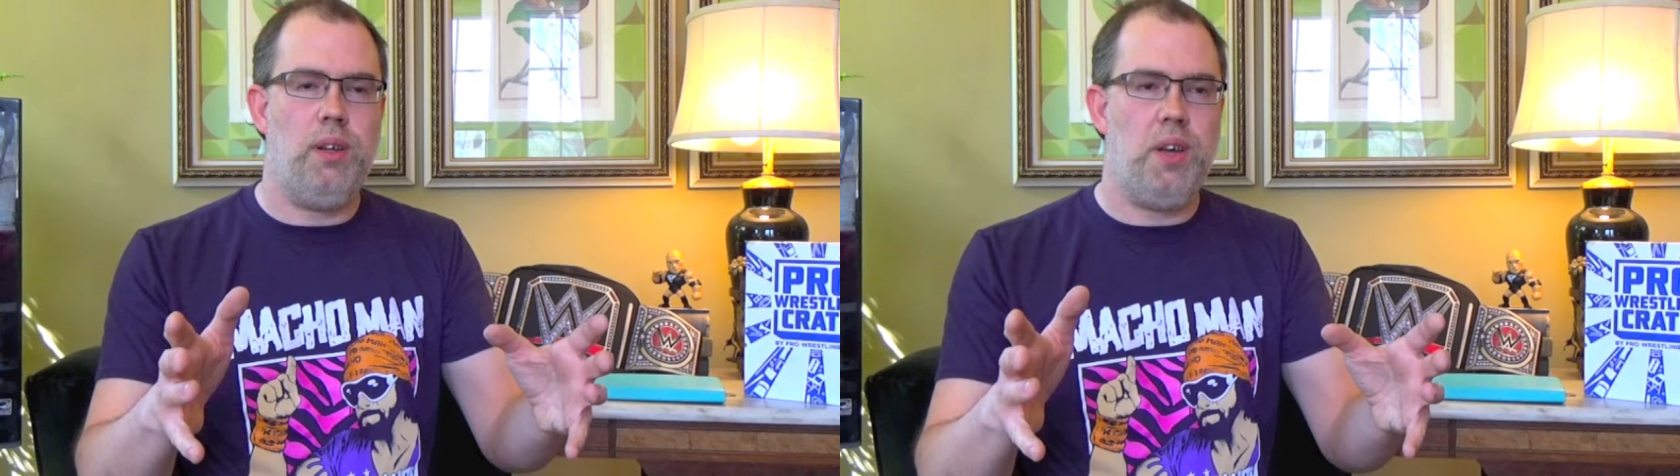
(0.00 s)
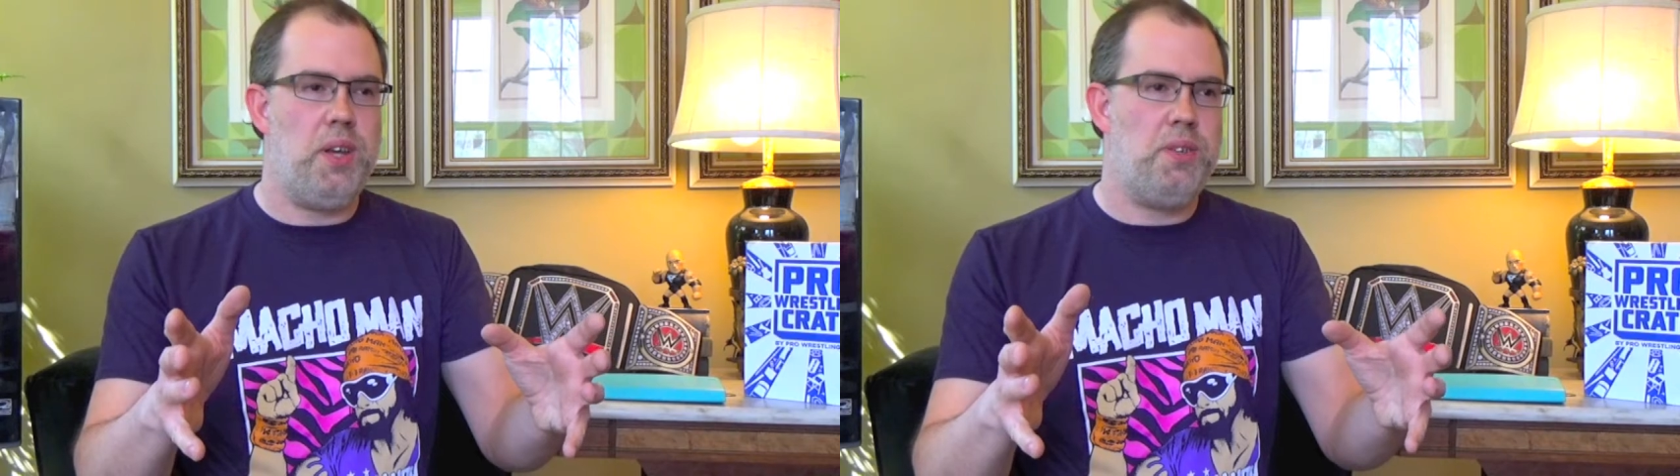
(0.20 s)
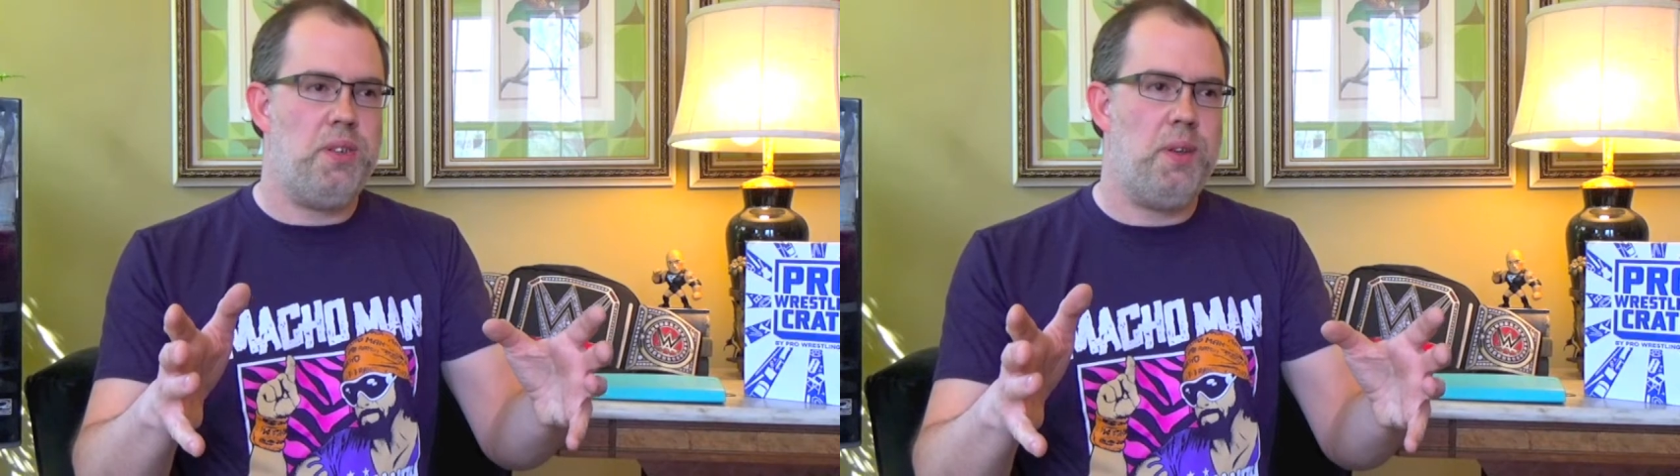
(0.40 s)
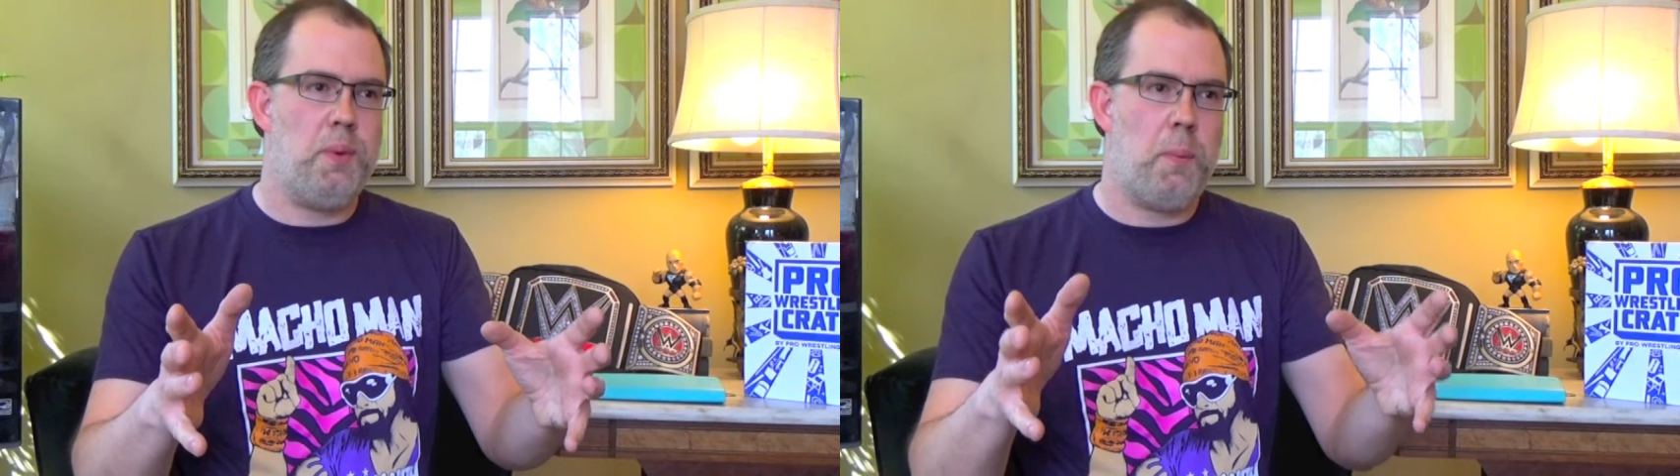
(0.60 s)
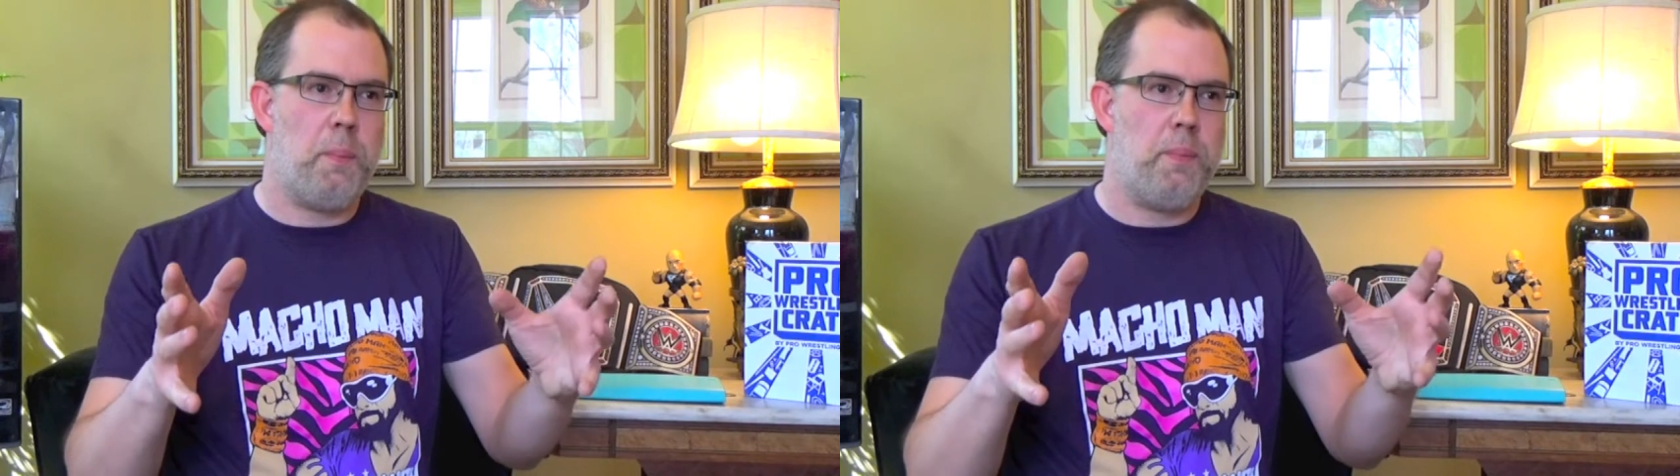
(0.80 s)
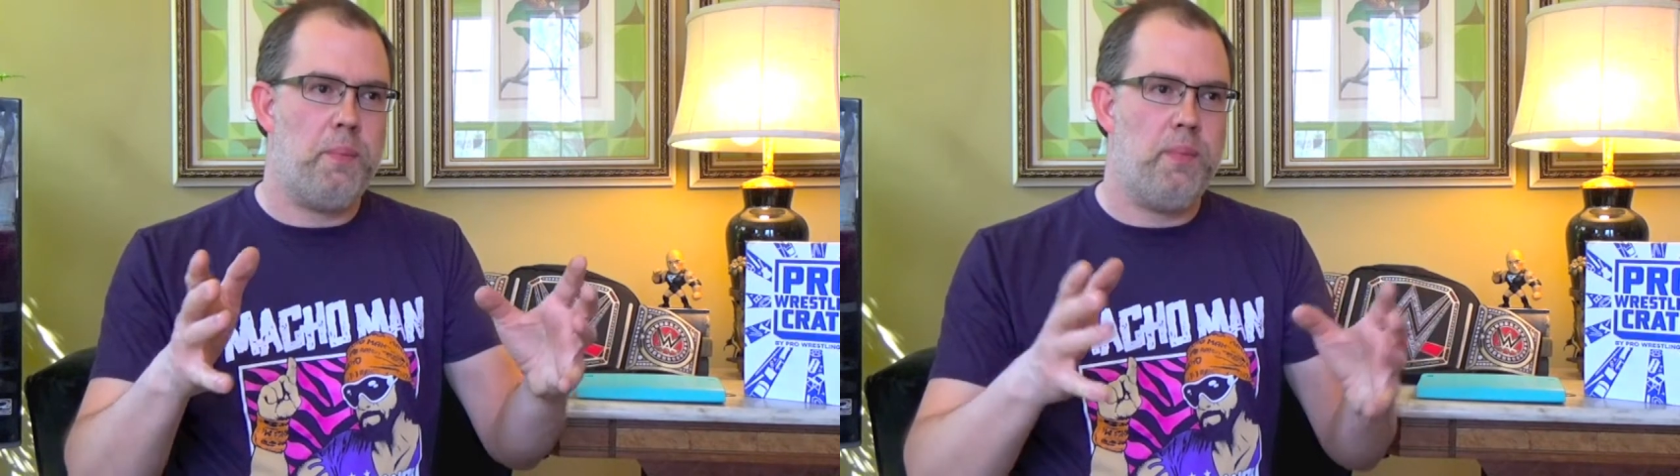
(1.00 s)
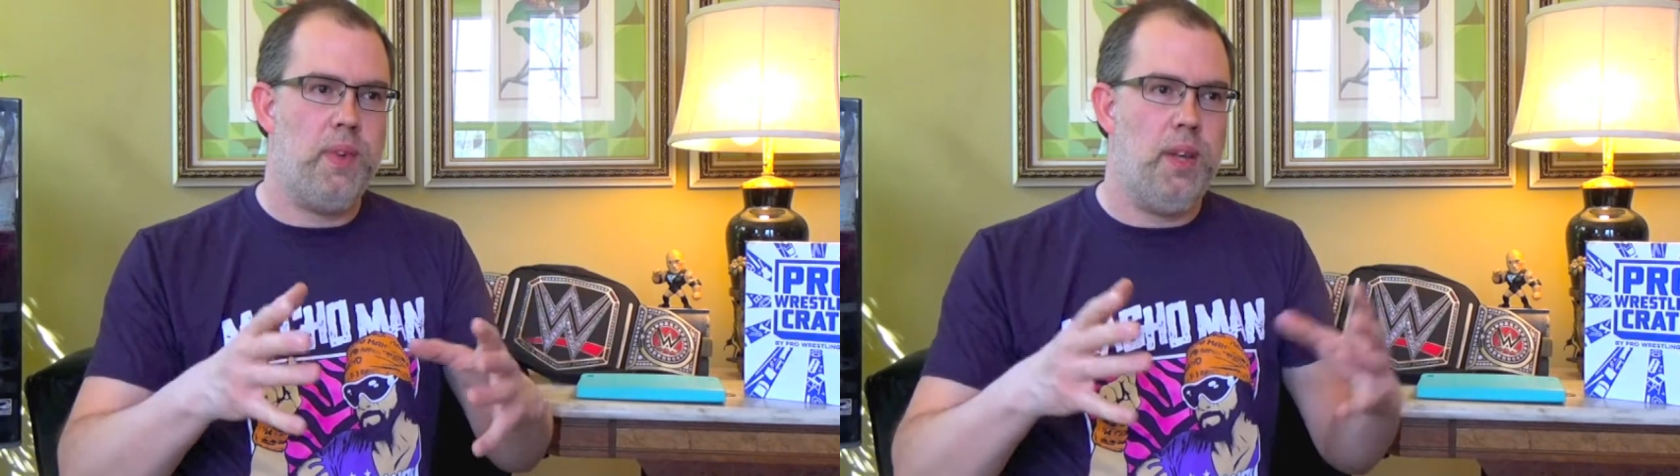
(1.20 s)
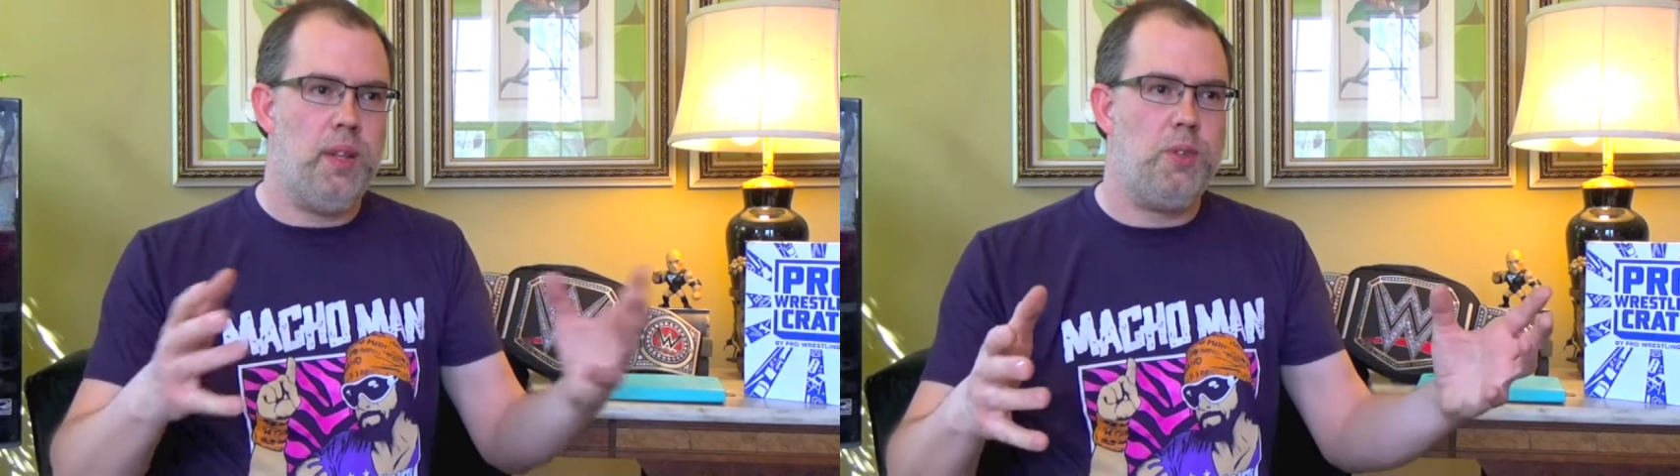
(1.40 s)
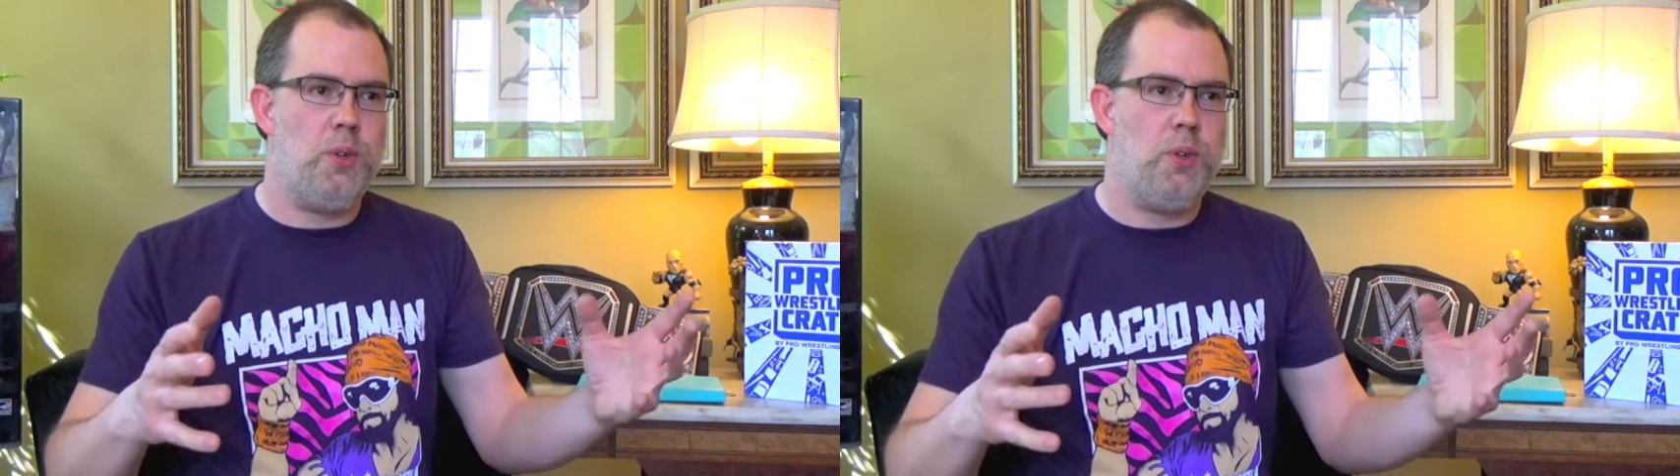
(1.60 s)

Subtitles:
night, and then